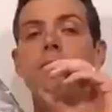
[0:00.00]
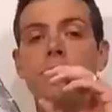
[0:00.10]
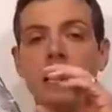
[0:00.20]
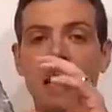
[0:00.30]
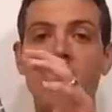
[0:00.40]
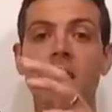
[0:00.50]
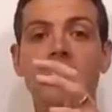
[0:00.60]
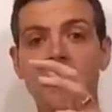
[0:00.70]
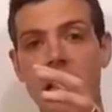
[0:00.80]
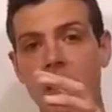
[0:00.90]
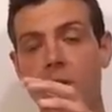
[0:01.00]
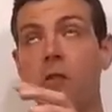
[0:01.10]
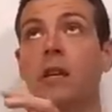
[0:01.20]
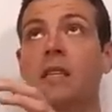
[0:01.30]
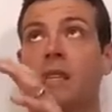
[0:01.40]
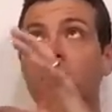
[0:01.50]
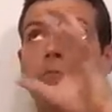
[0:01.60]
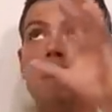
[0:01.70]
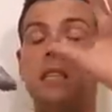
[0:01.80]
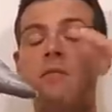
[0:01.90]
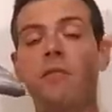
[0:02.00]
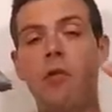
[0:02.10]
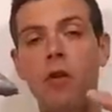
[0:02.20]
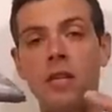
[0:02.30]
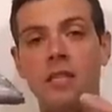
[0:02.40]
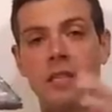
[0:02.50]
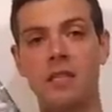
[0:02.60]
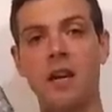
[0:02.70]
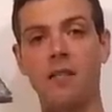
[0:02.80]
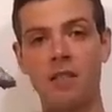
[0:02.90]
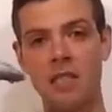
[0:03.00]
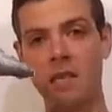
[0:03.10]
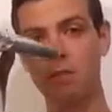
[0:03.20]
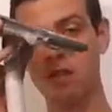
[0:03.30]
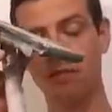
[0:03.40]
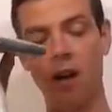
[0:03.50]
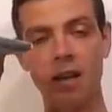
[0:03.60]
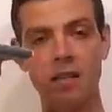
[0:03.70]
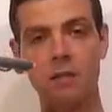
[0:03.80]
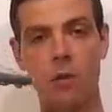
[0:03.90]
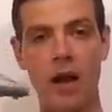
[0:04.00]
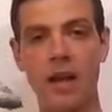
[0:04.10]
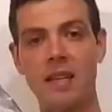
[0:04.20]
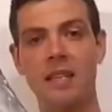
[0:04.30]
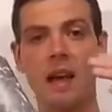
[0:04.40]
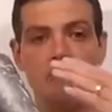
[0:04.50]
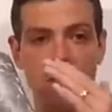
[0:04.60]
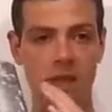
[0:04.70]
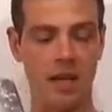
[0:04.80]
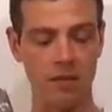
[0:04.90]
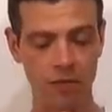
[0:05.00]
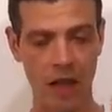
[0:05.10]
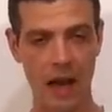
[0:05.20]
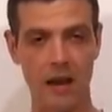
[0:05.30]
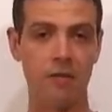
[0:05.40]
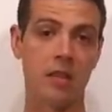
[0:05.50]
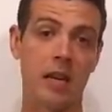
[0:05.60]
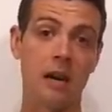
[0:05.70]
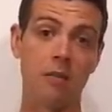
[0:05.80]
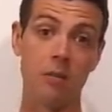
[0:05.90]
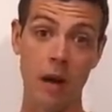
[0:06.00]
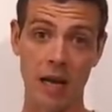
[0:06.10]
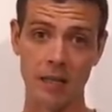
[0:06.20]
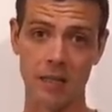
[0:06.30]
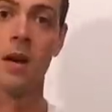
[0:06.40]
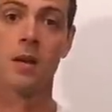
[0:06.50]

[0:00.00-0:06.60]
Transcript: Because it's narrow, it doesn't miss voids and stuff. It seems to find its way into everything and flatten everything out the best.